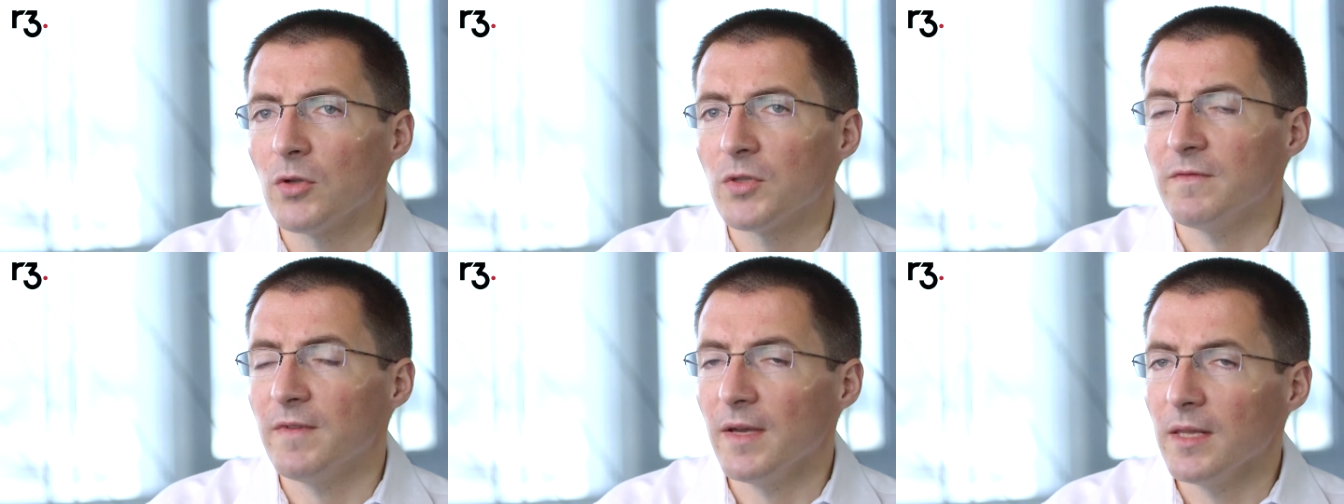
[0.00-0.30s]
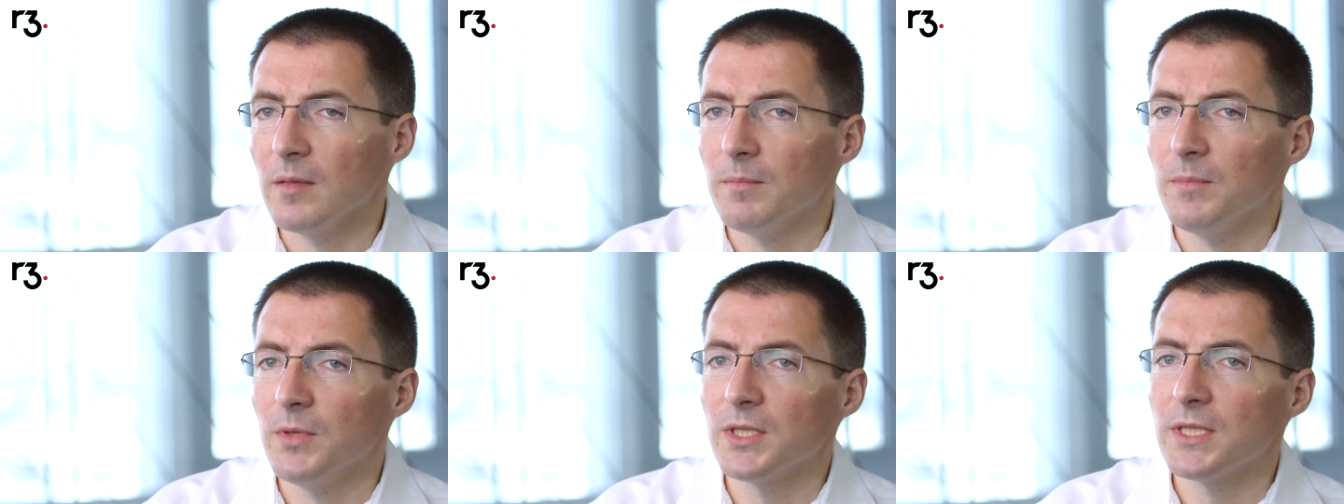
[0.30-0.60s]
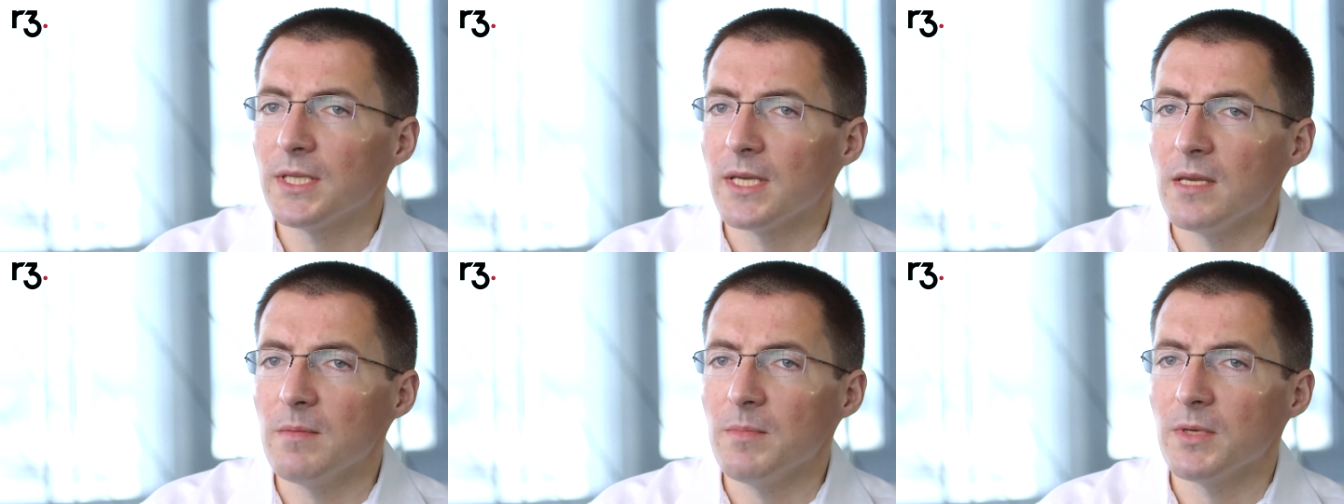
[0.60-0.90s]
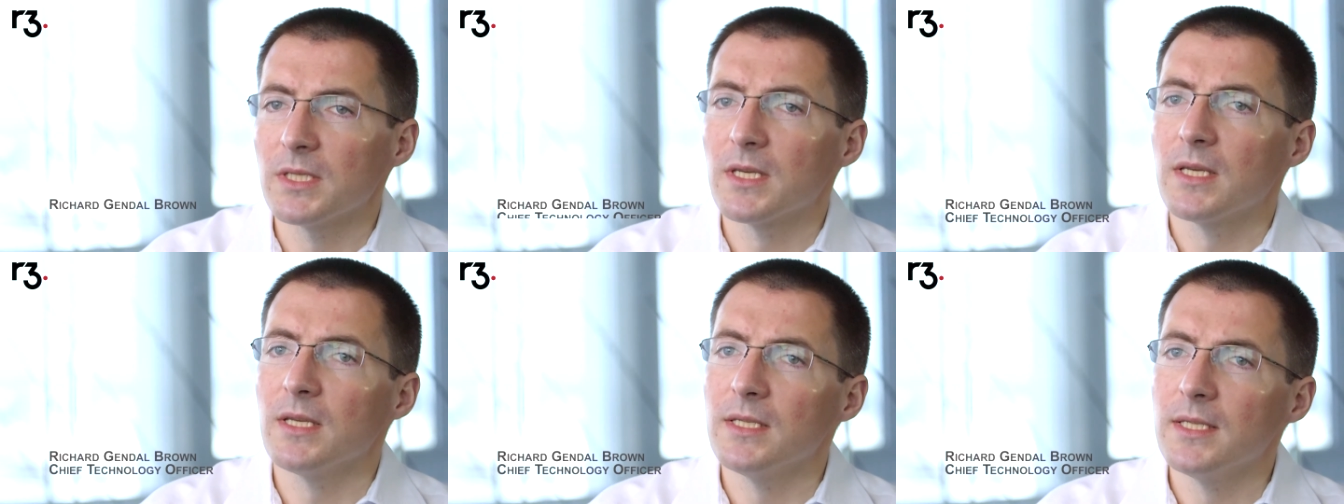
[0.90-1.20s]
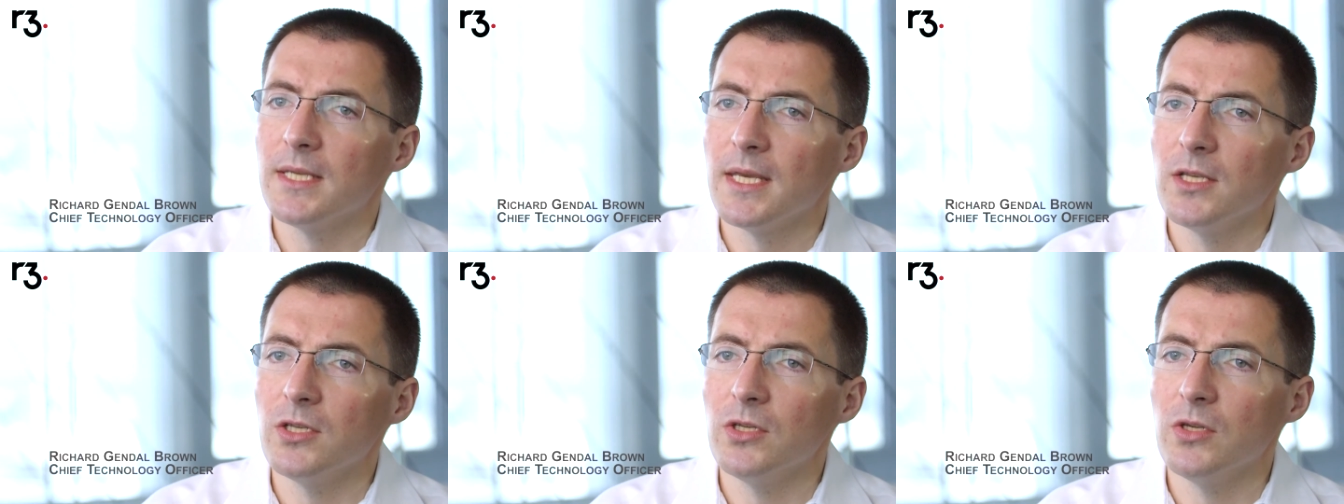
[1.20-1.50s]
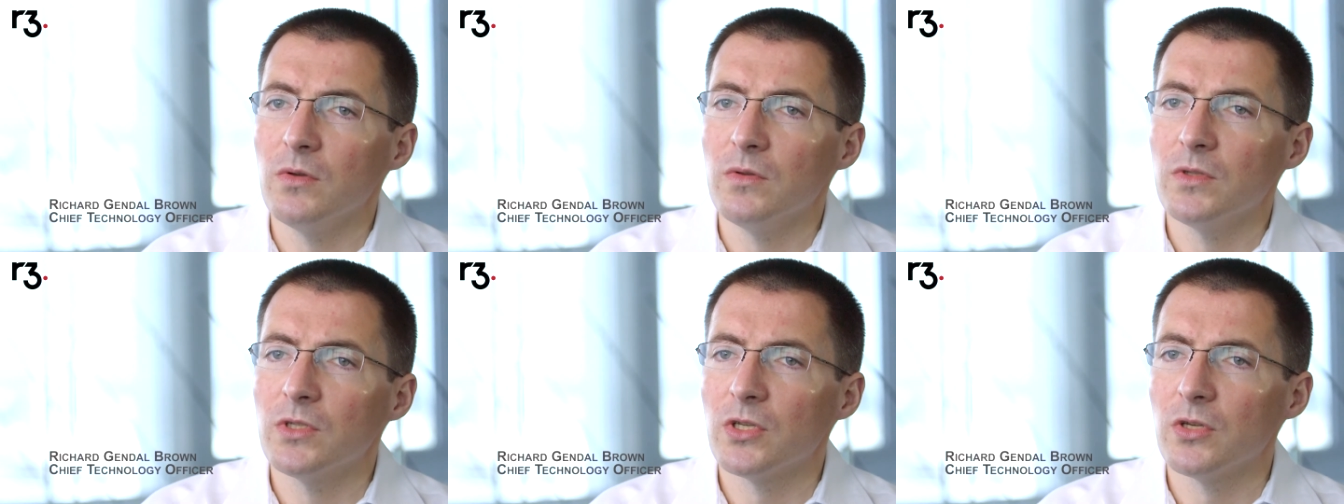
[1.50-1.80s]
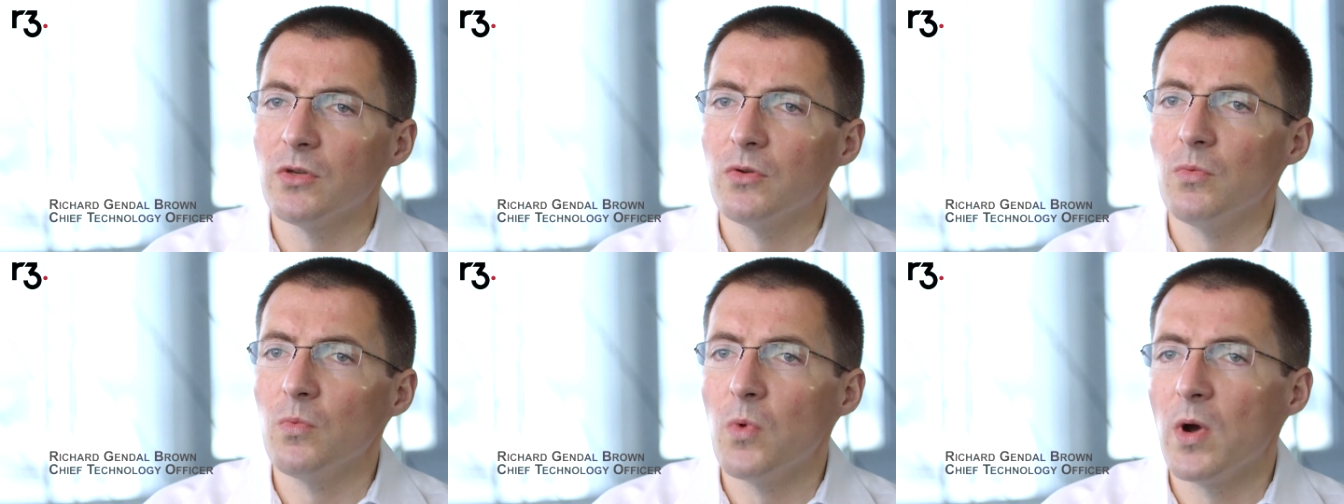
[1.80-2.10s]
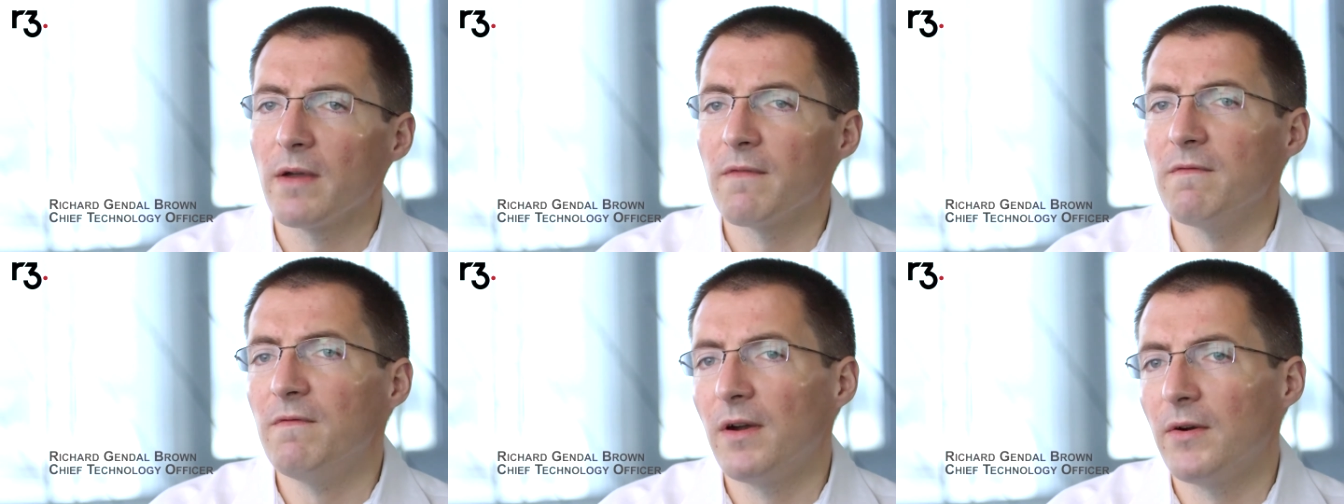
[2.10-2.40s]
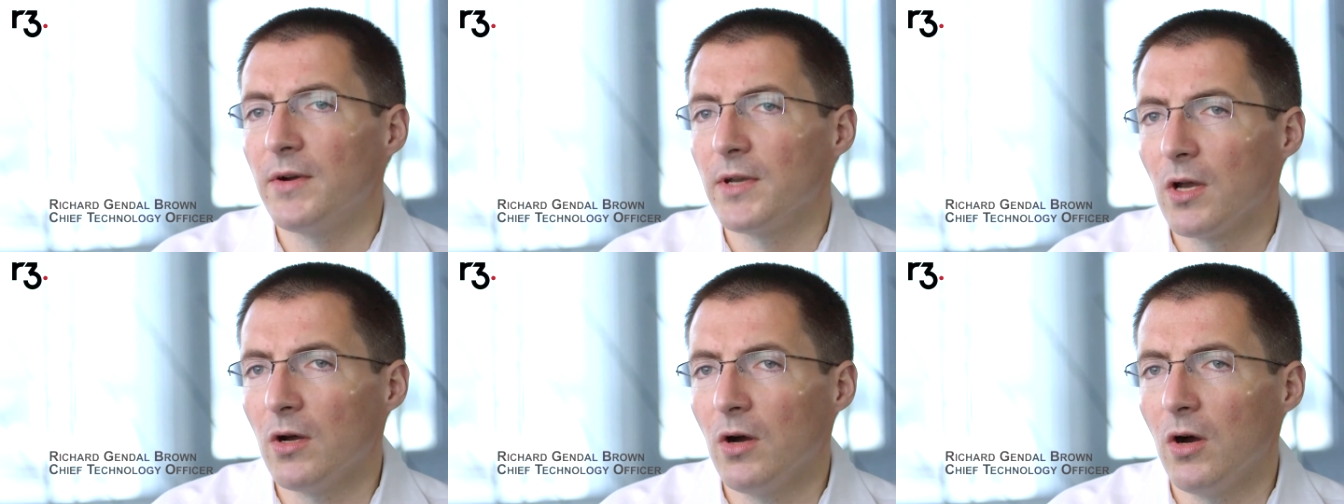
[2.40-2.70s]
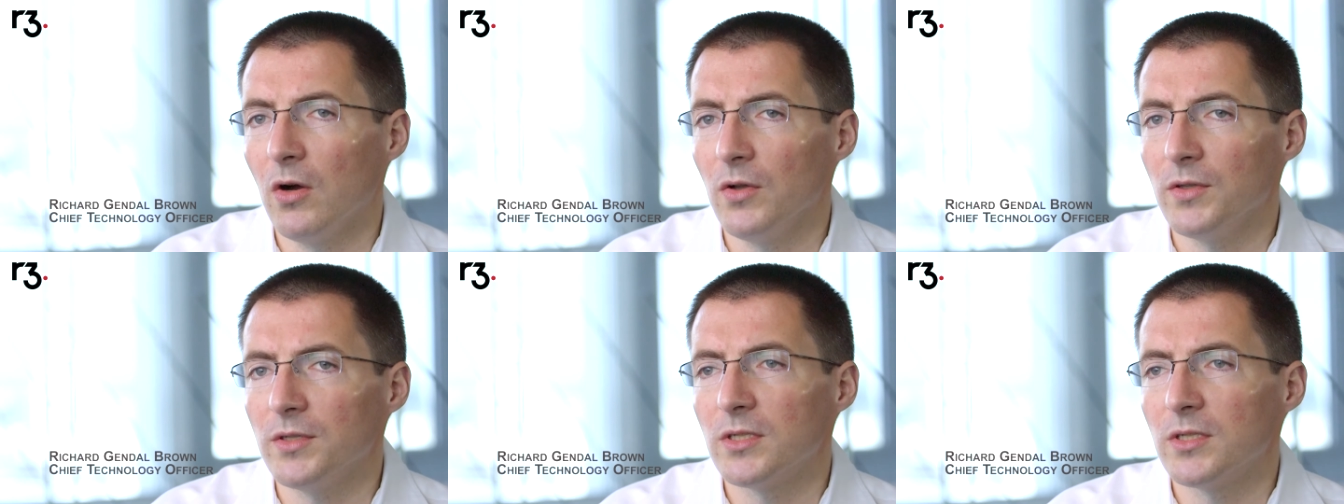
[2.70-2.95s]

Our development team has continued to work very hard